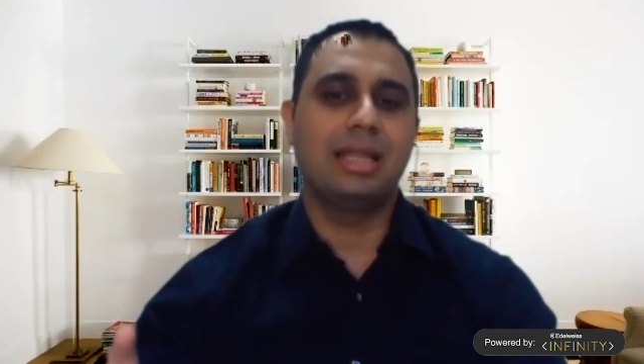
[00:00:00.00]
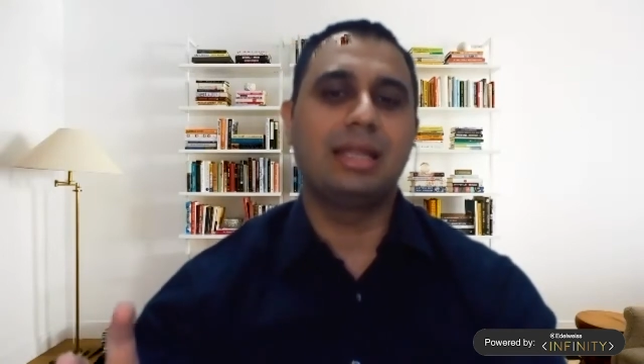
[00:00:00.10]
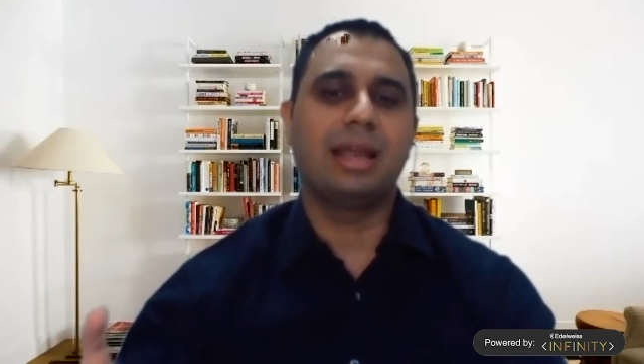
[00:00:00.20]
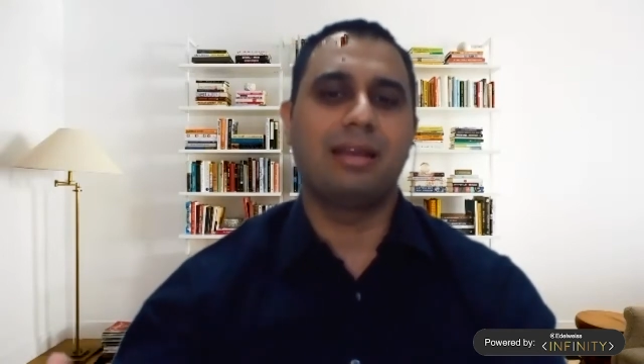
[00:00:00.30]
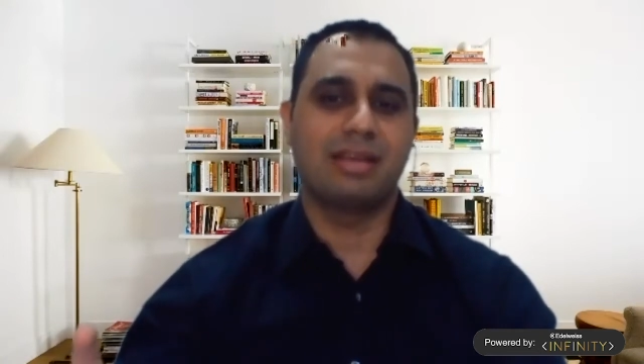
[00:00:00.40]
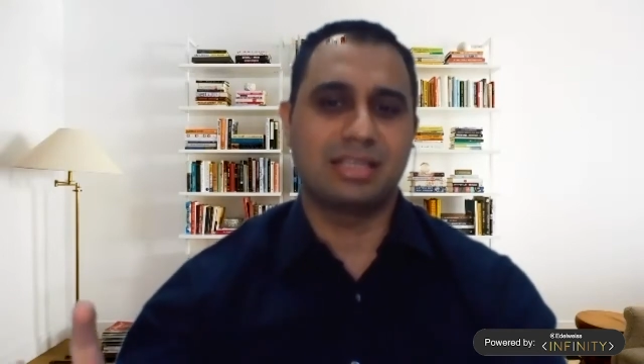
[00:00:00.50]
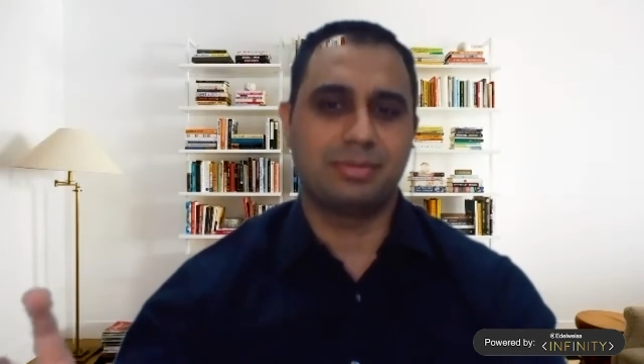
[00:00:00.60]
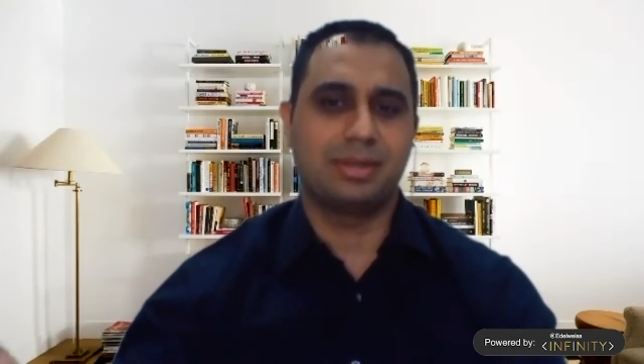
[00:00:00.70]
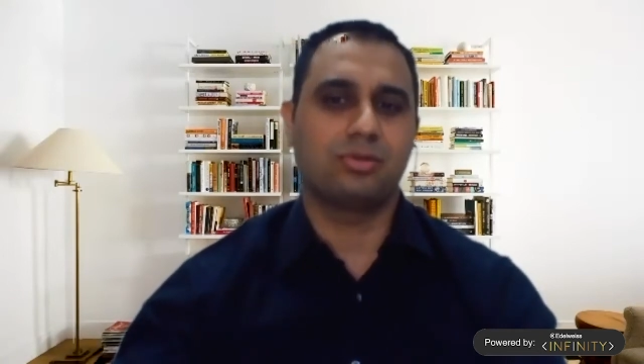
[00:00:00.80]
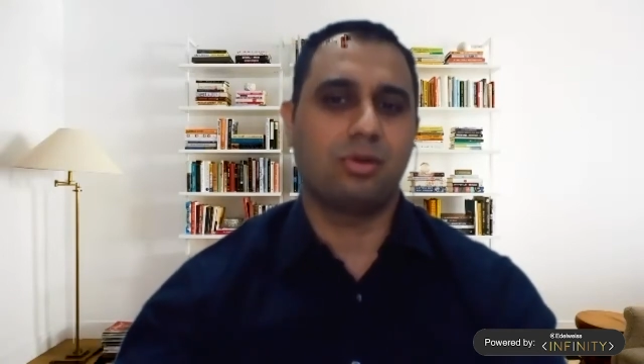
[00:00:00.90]
in their
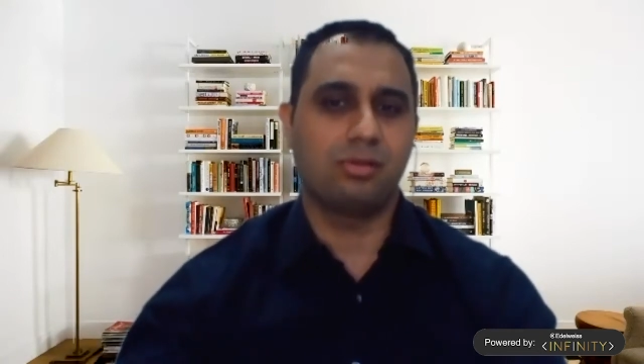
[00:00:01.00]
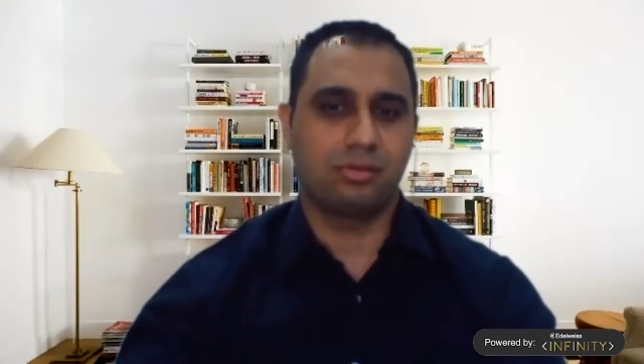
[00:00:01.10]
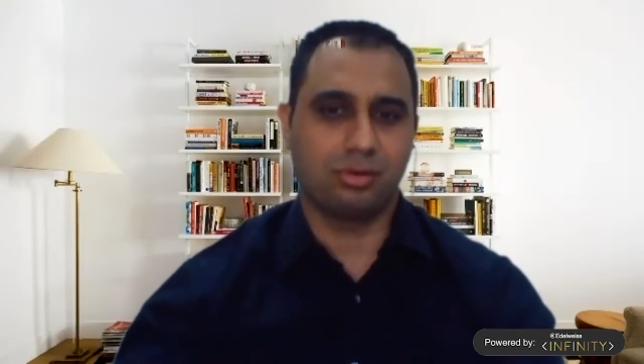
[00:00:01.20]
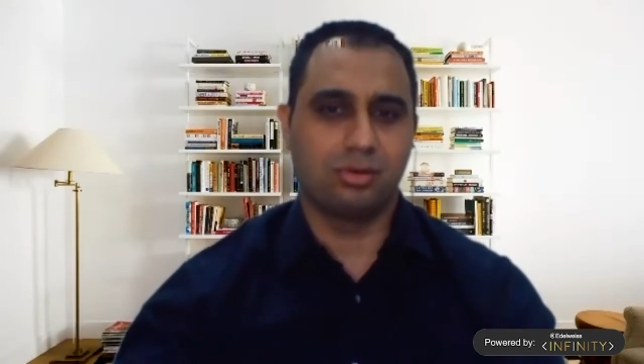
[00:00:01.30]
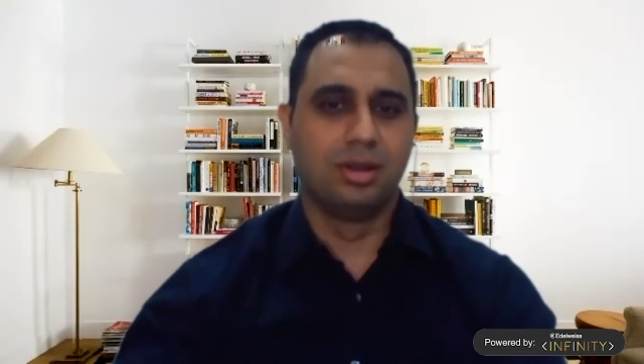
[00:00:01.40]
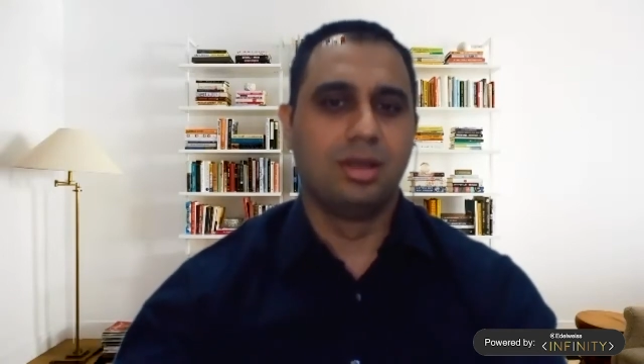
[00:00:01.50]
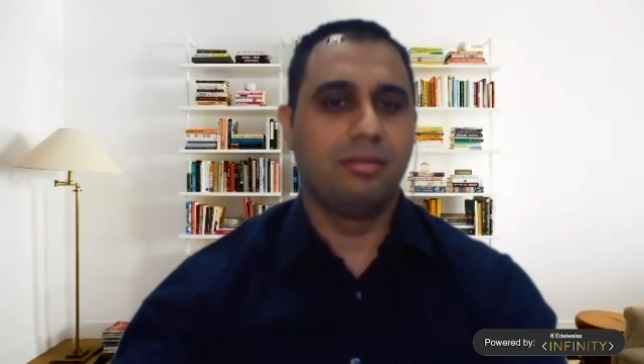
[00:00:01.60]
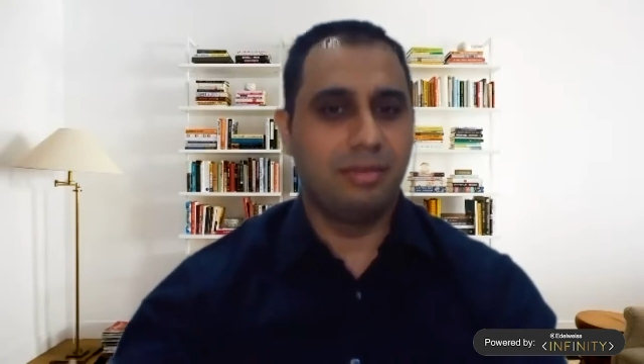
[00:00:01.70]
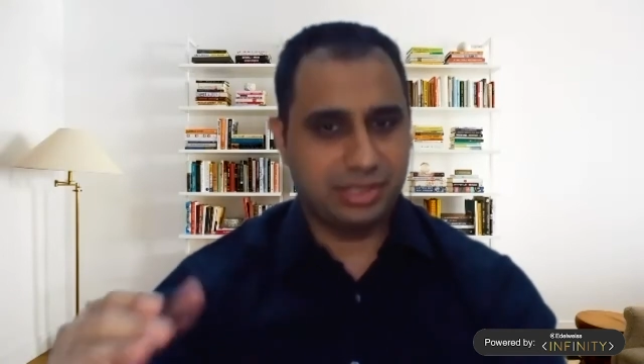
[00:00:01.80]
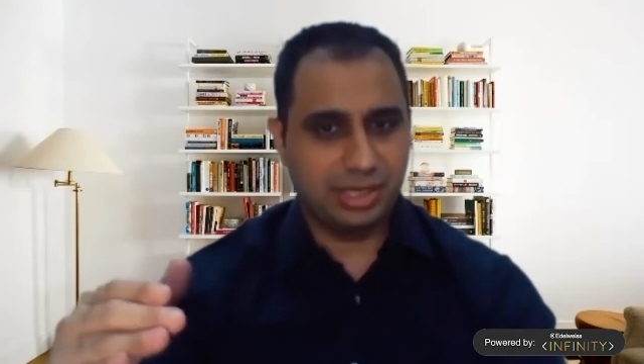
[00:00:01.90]
investments also,
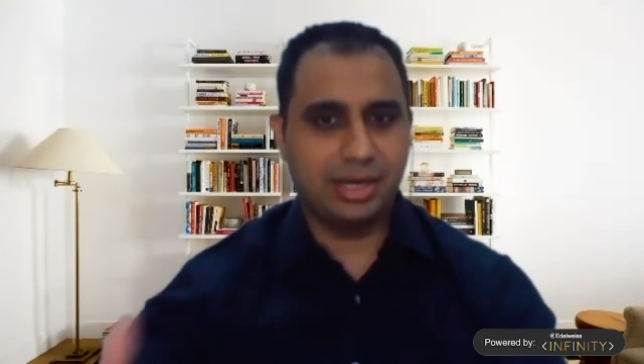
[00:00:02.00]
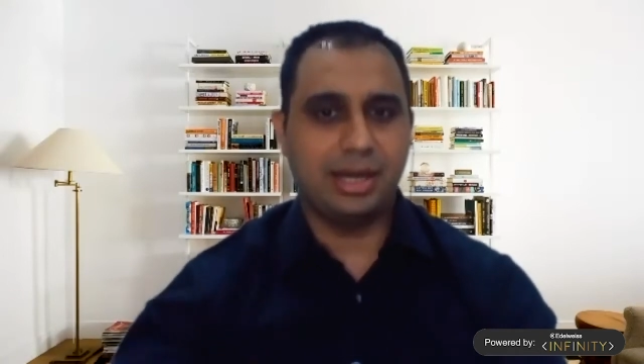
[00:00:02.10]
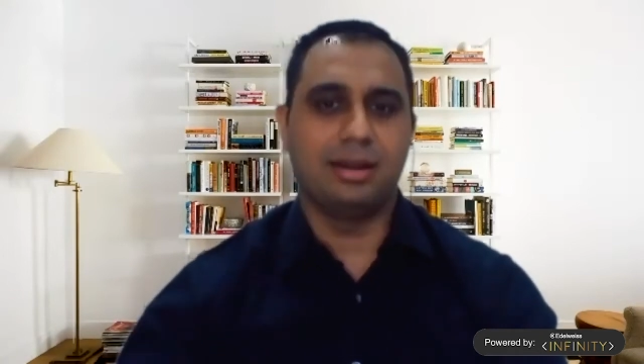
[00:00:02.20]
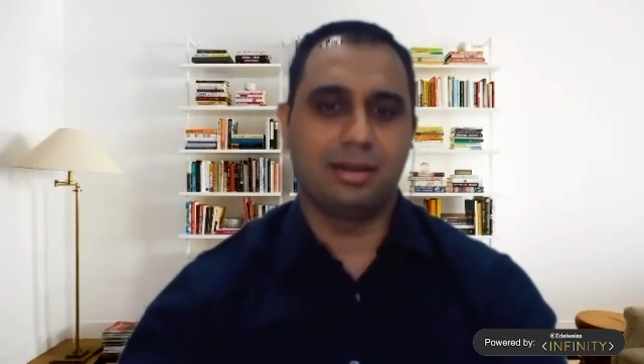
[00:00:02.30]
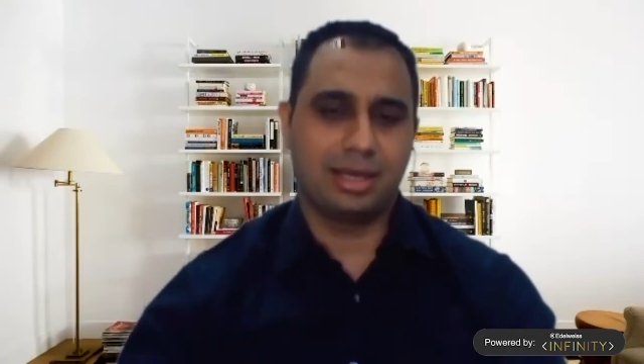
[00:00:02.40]
which it did.